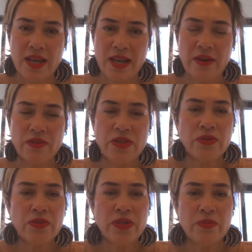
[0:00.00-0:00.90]
Our
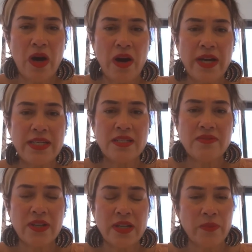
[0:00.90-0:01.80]
children are behind in
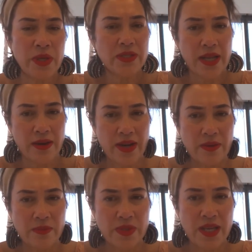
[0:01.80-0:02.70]
developmental
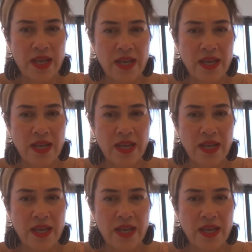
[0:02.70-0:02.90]
outcomes.